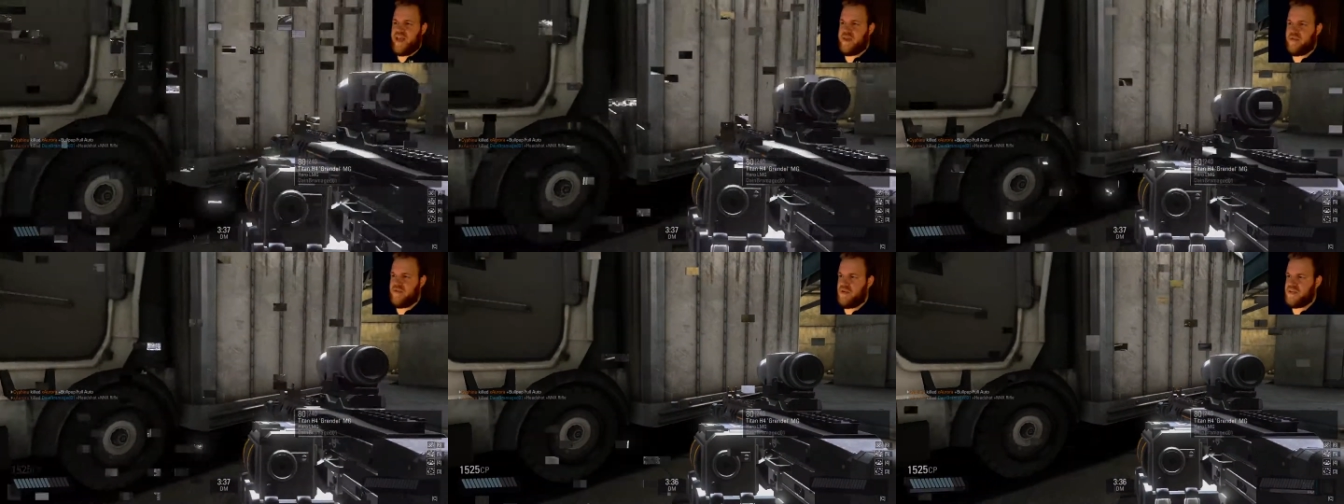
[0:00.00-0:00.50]
into the
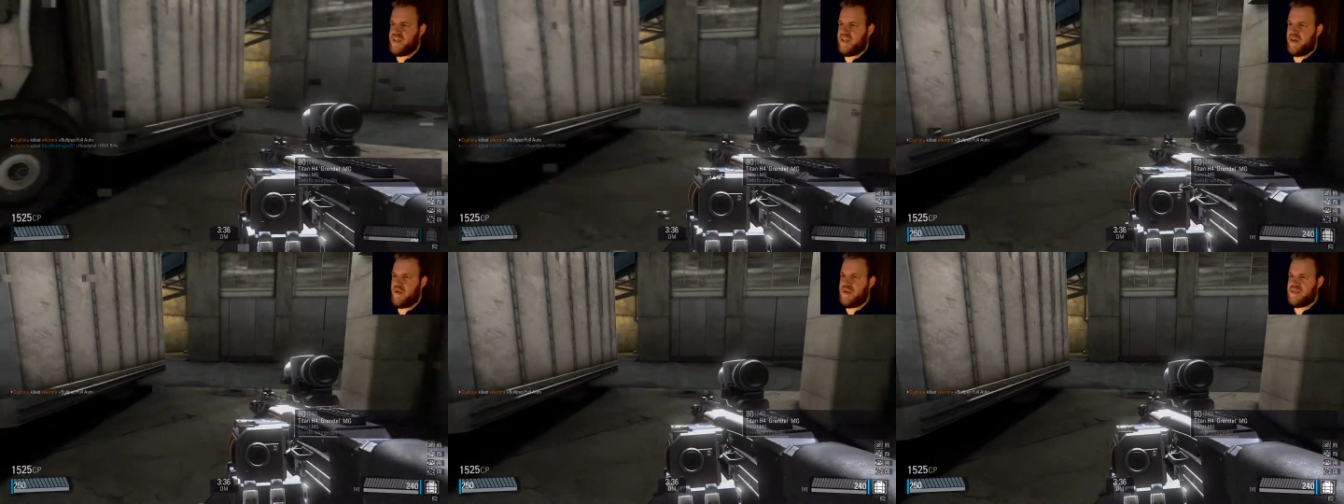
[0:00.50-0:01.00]
habit of using,
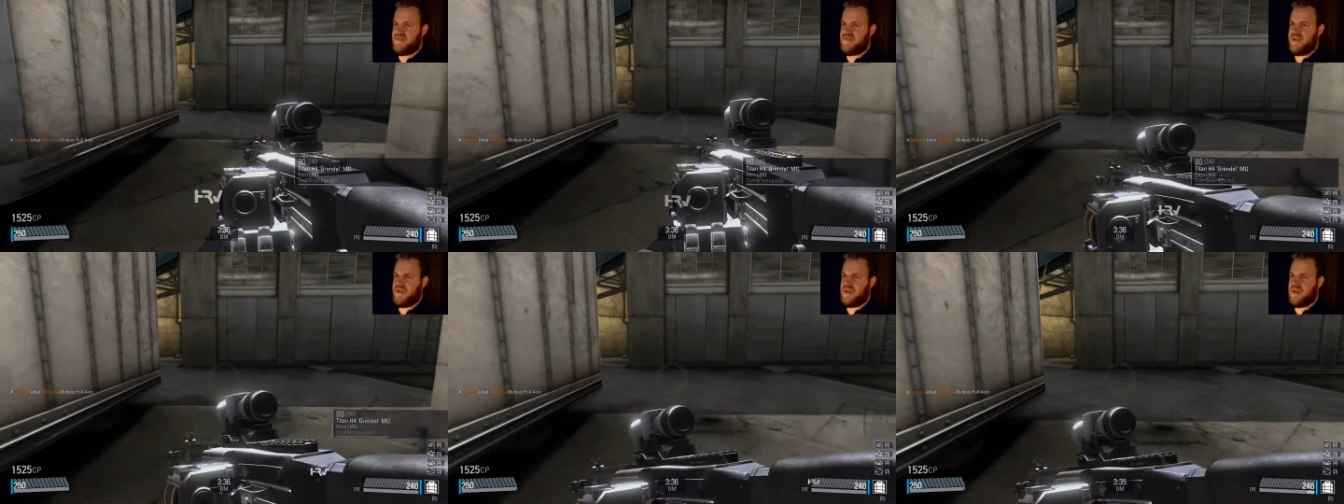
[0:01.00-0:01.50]
and I always
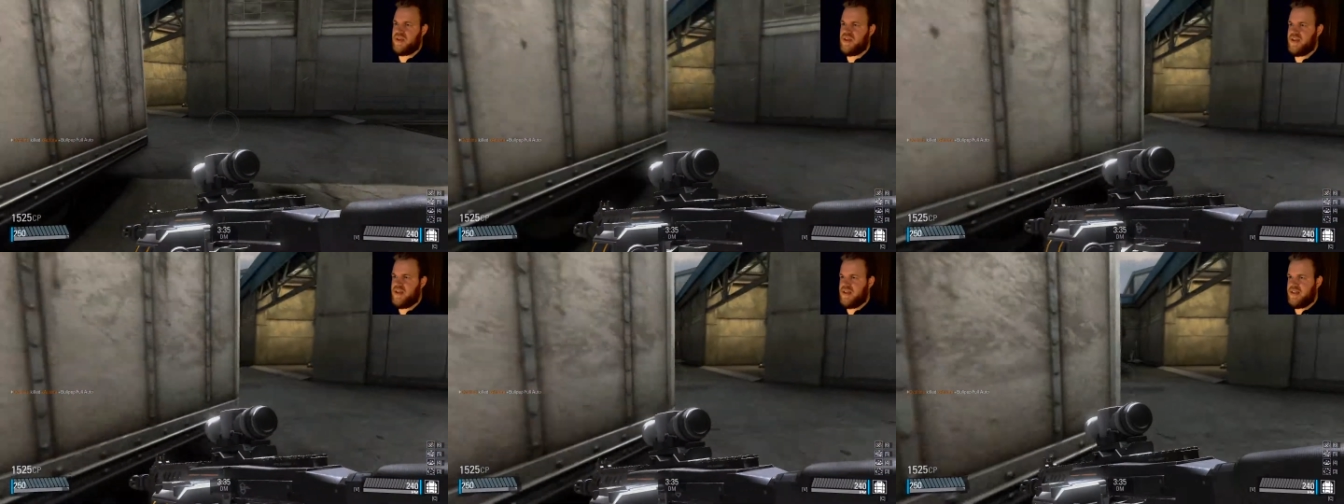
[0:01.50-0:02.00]
feel
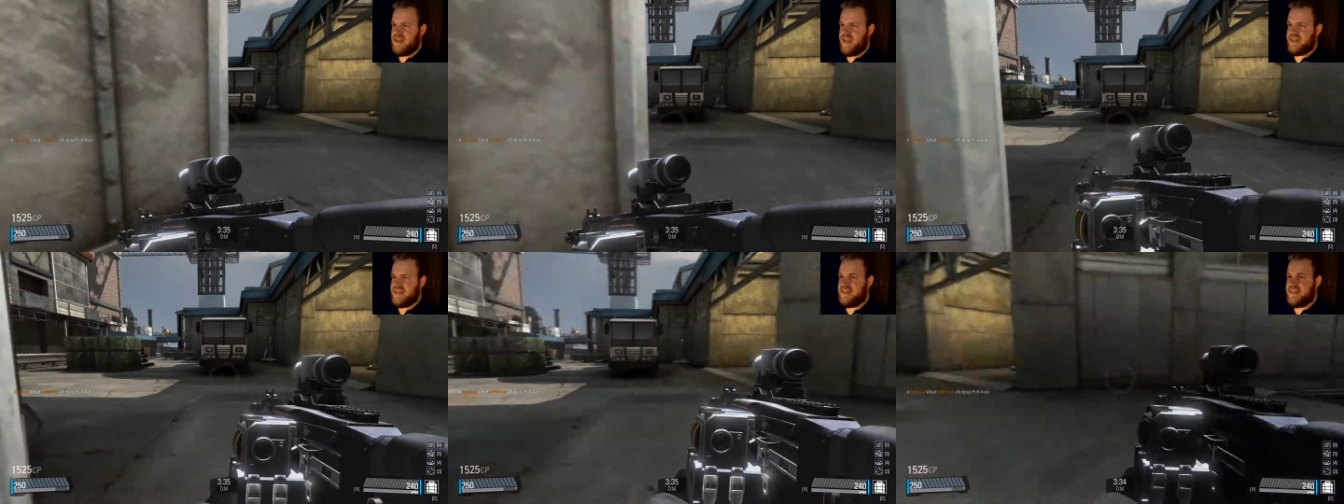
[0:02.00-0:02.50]

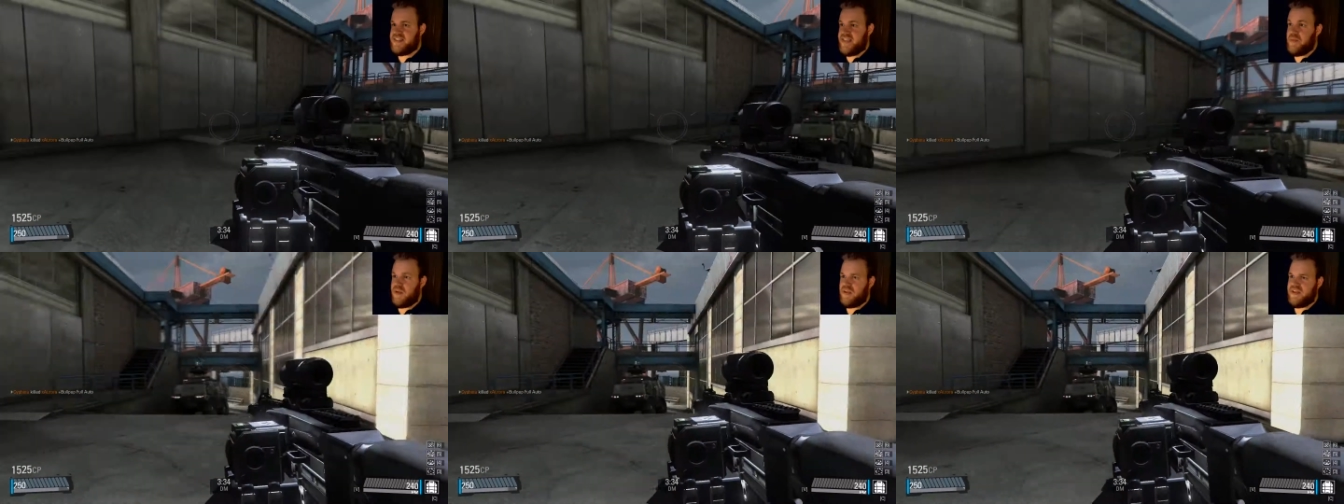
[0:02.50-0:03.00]
like
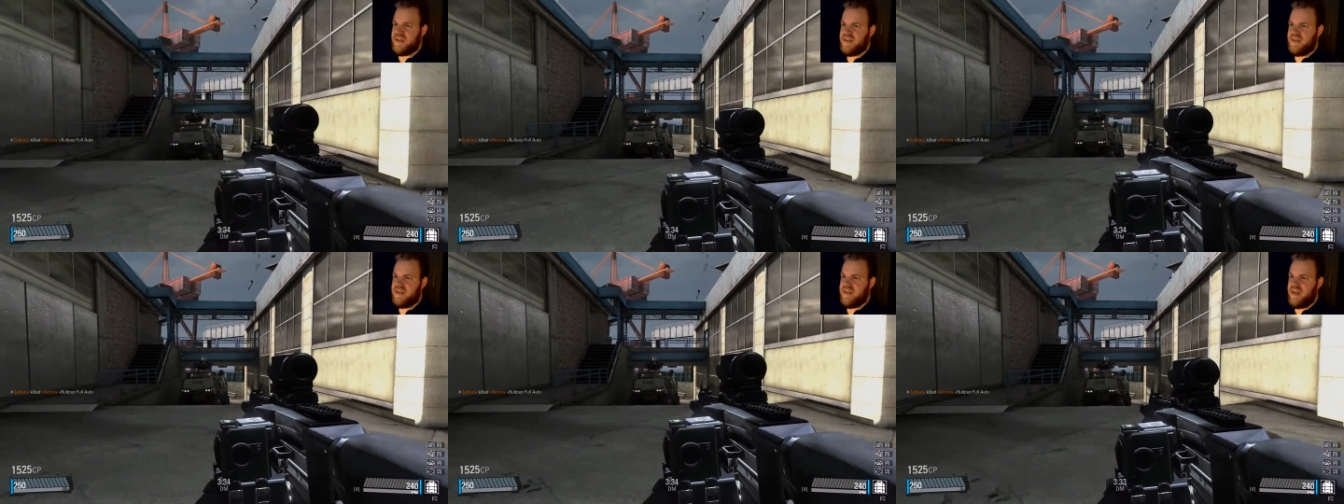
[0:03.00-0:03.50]
disabled
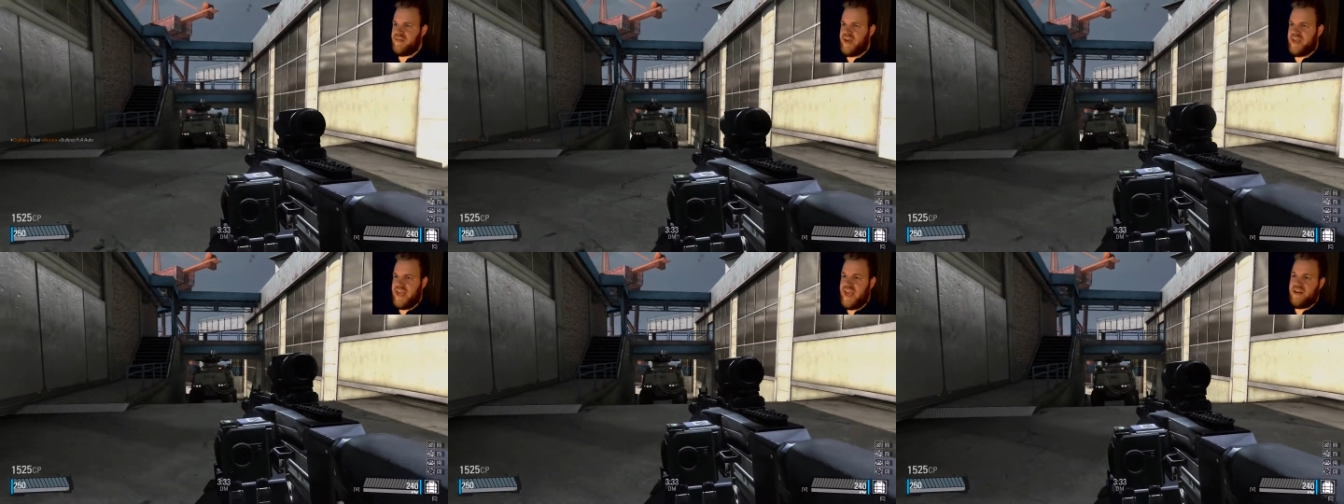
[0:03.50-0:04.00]
if
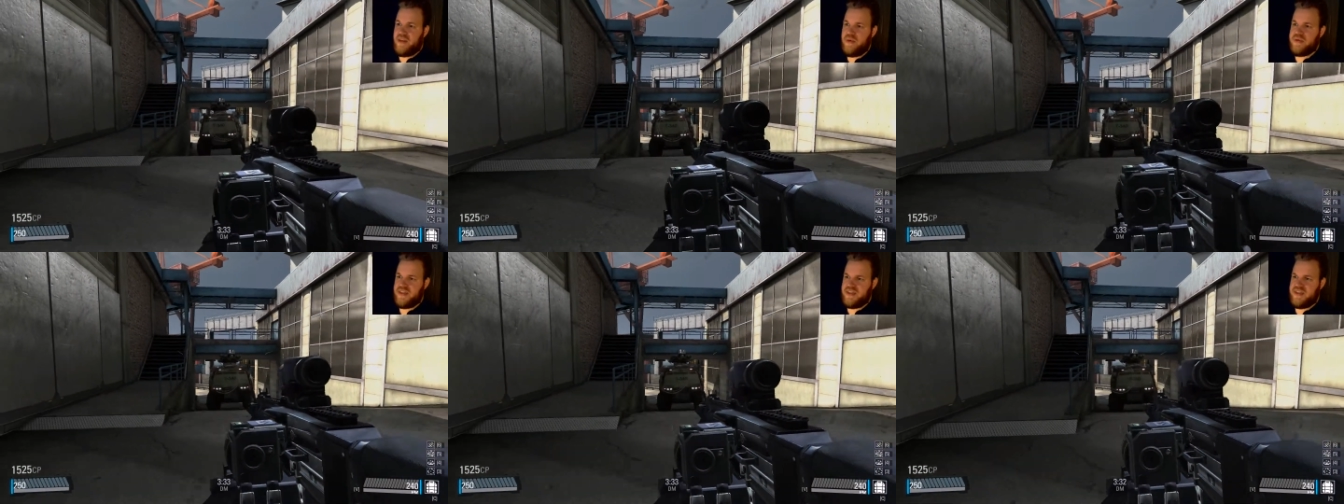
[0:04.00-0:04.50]
I can't
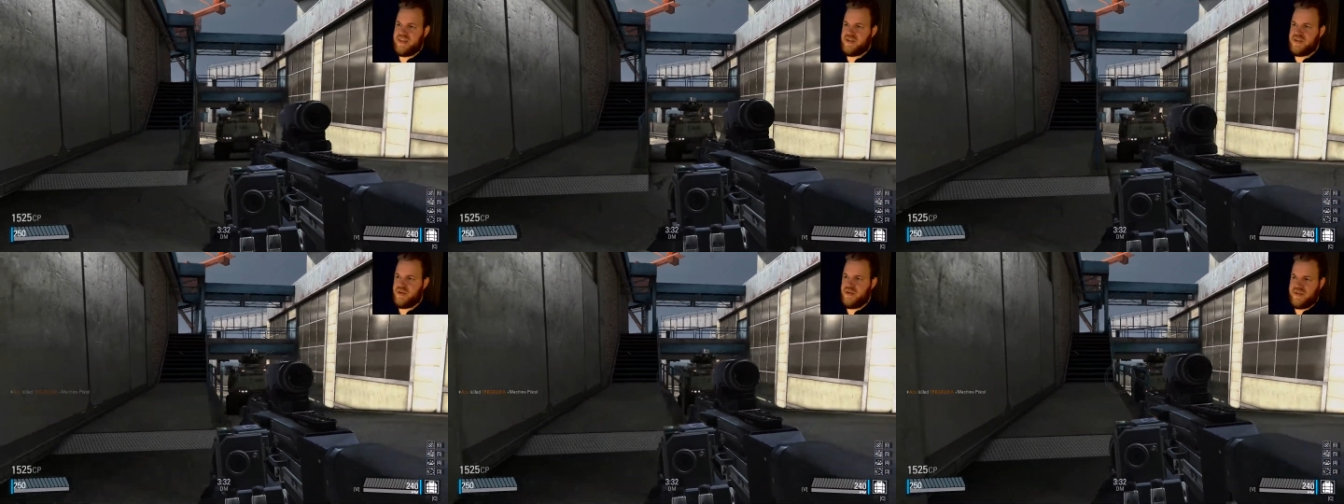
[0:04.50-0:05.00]
use it in
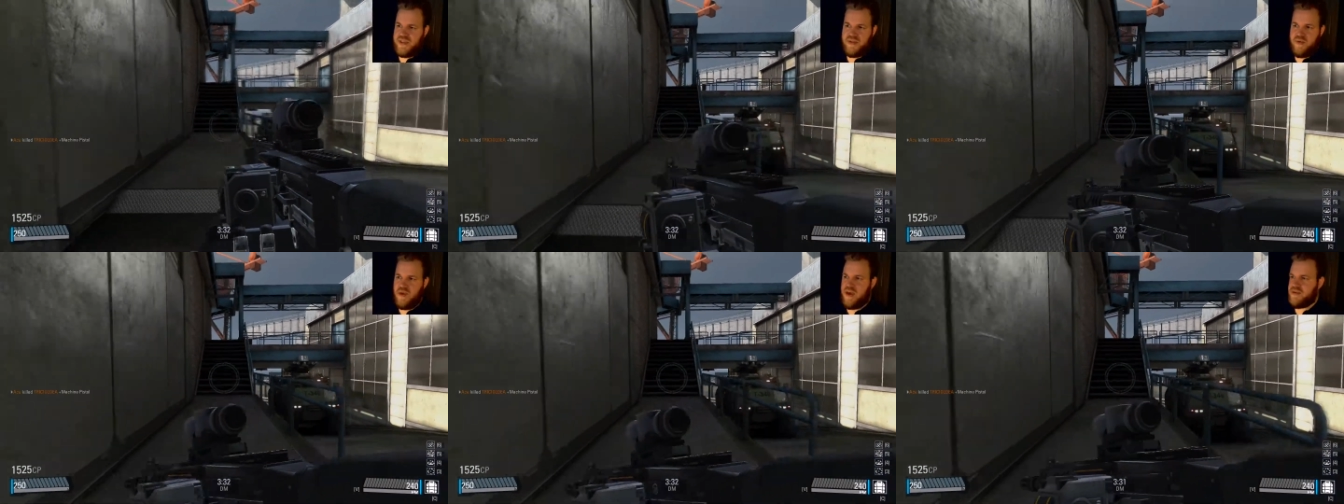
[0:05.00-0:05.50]
shooters,
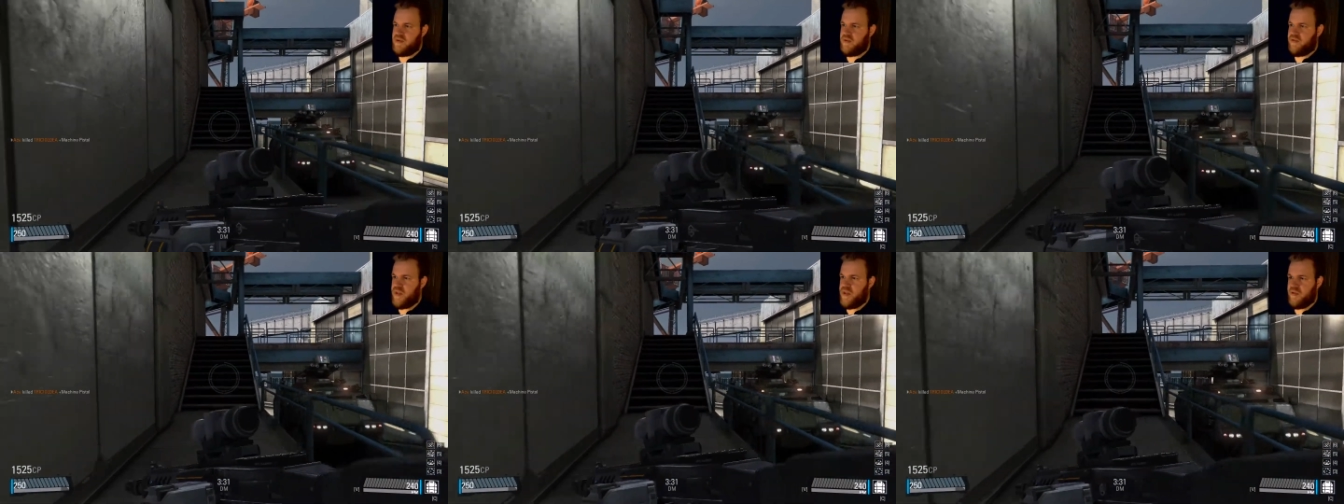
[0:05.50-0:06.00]
as you guys who
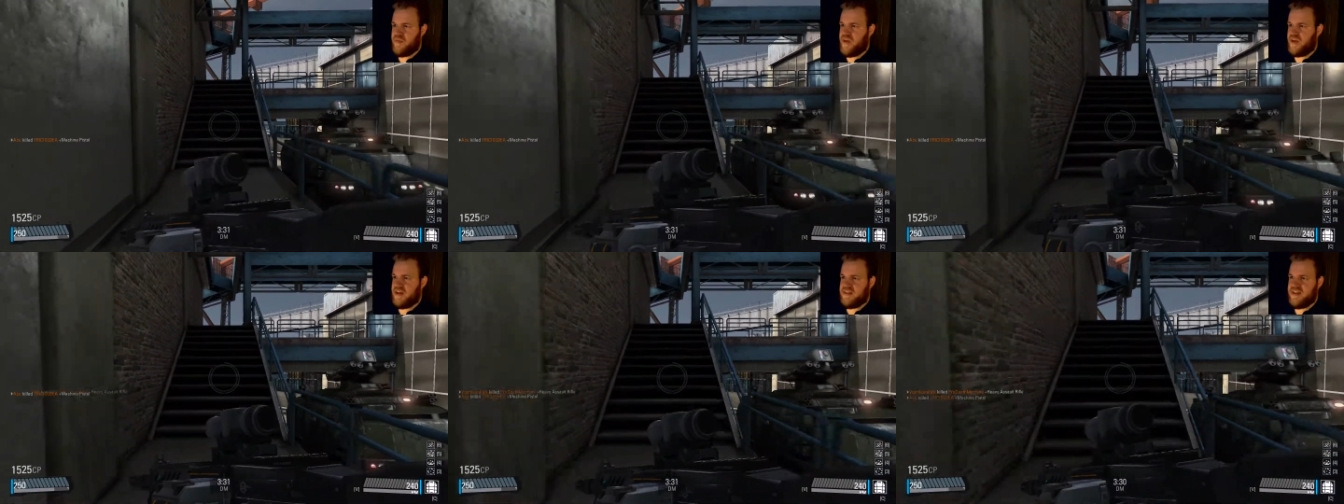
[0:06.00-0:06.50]
are familiar with
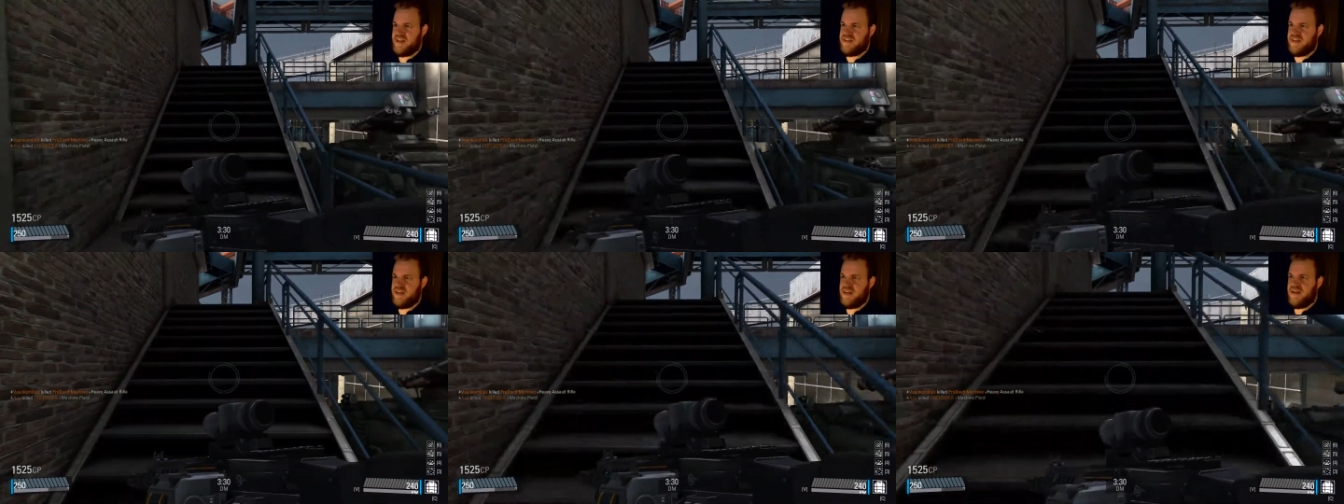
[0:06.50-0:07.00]
my
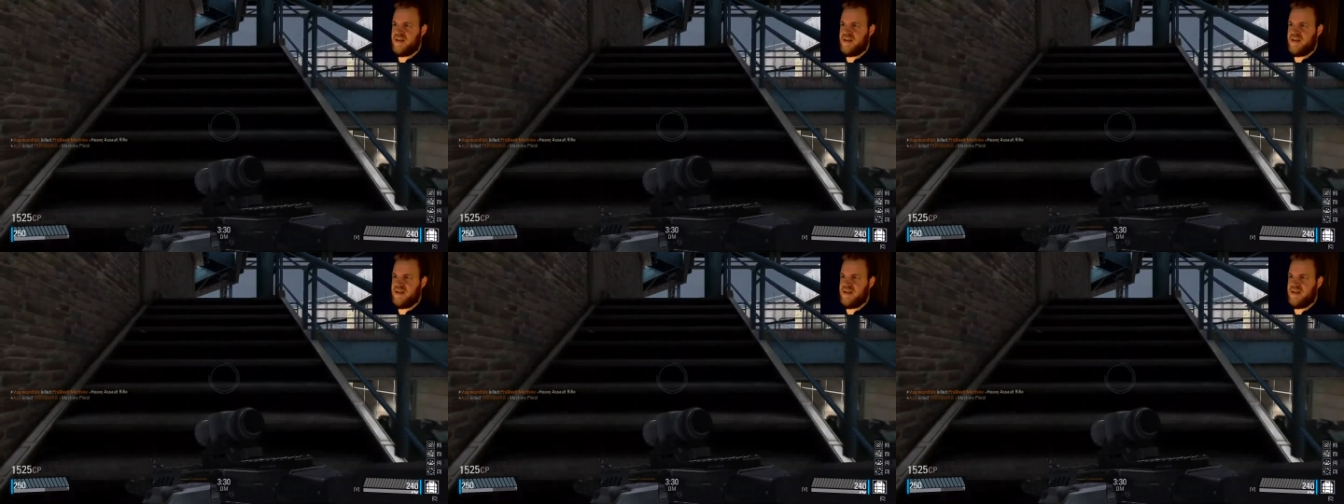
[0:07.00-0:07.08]
content